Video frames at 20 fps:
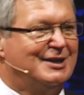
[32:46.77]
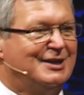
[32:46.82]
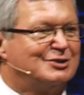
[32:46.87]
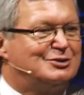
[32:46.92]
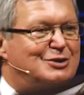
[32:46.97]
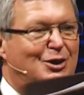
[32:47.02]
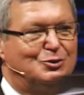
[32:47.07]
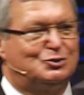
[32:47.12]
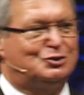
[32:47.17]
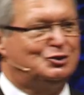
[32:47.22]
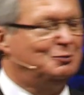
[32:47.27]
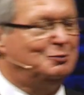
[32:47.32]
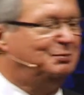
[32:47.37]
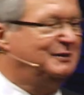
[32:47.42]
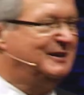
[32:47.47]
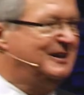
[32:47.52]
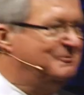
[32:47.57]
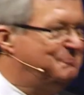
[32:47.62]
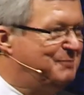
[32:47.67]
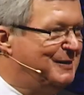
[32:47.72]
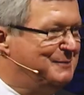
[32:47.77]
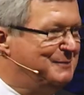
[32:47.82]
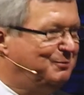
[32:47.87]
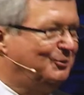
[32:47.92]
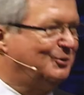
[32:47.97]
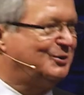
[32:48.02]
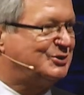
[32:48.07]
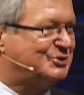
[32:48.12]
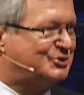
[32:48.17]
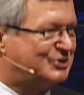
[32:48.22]
don't you believe people
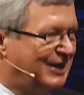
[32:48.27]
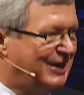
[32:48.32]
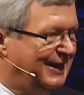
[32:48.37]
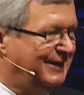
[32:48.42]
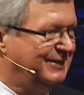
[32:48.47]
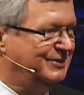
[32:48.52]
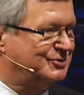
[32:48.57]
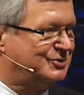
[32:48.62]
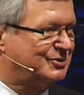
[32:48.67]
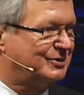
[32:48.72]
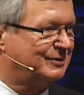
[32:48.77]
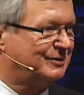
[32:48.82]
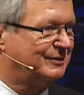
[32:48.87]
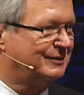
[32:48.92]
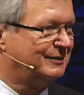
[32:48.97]
can change?